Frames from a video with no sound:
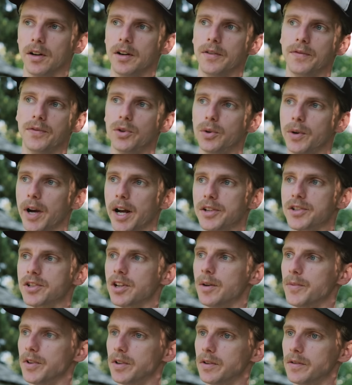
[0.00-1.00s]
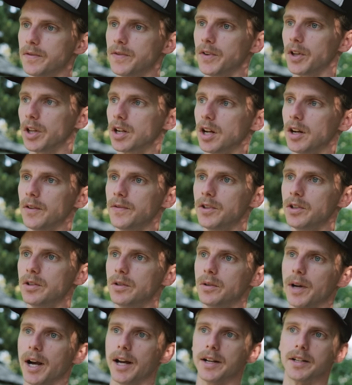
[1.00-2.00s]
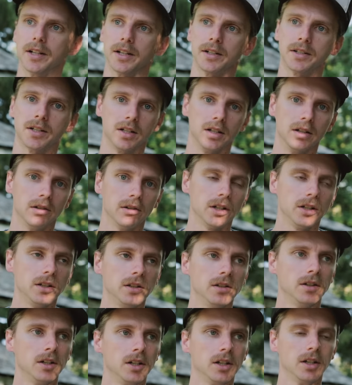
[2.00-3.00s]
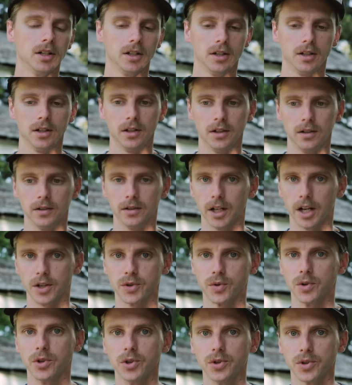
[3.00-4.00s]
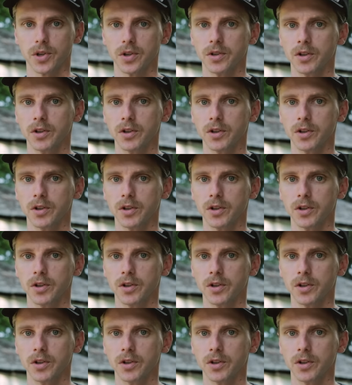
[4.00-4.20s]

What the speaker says: If you had something in Philadelphia, you had to get to Erie, guys were using